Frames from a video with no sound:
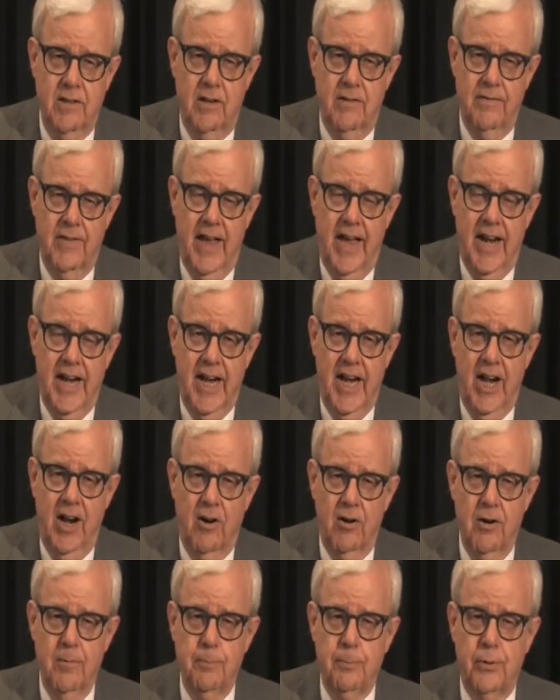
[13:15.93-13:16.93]
of that
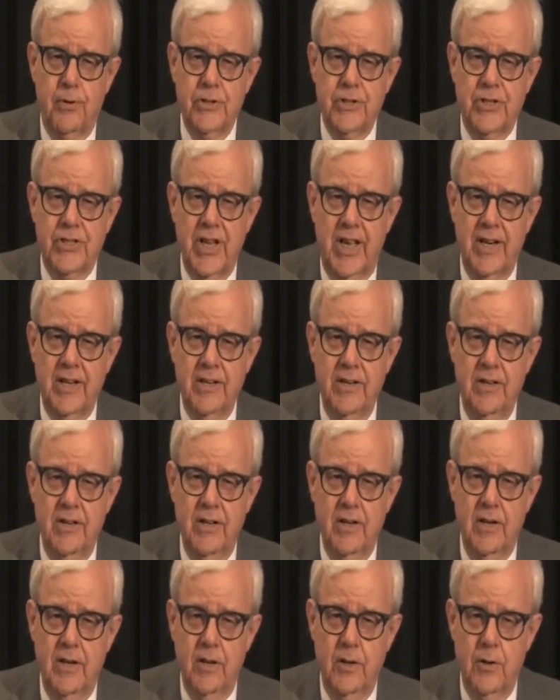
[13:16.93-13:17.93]
era presented
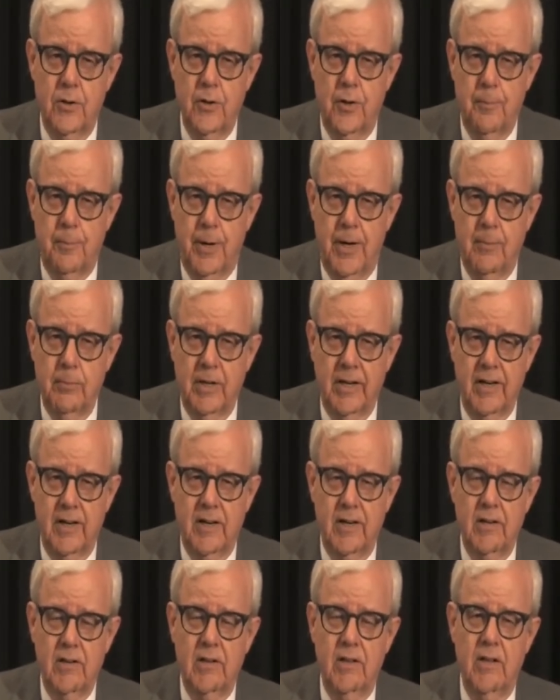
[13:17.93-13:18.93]
to the
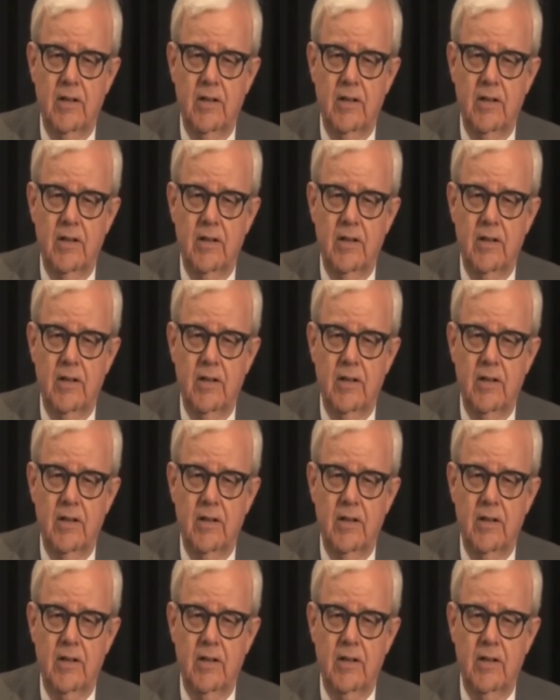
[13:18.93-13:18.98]
public.